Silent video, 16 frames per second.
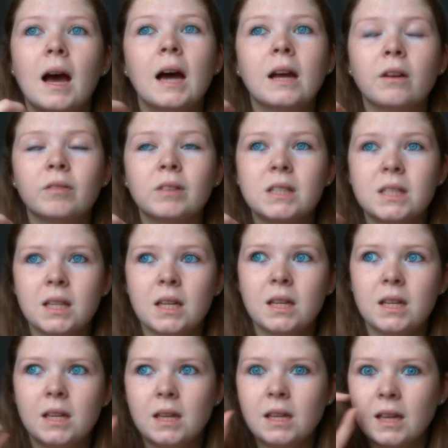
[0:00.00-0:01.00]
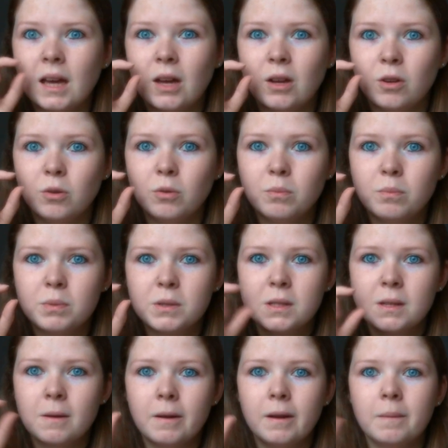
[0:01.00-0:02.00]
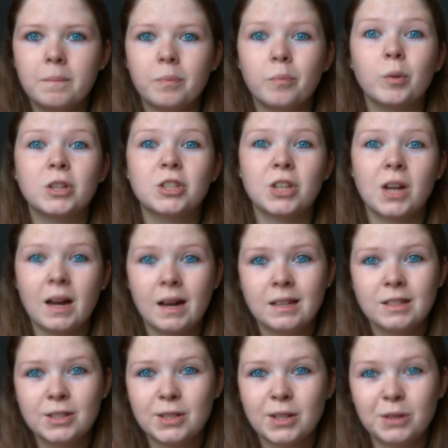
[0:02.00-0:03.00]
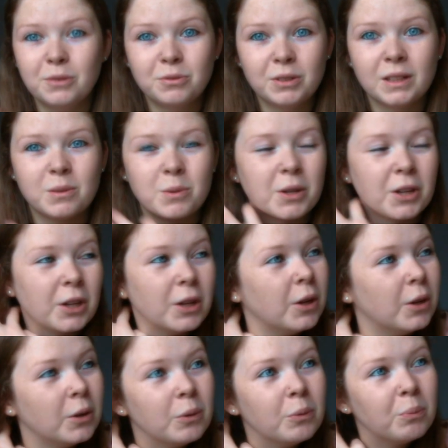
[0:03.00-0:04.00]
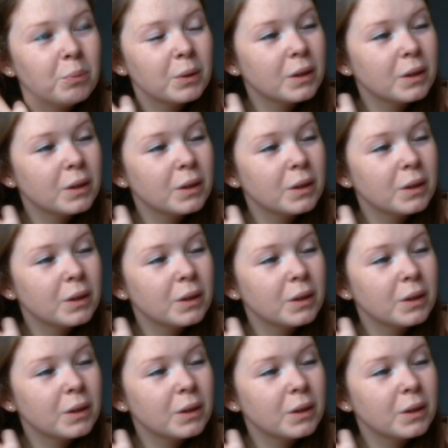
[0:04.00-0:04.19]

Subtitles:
and obviously you can get hoops, which I still really want a hoop.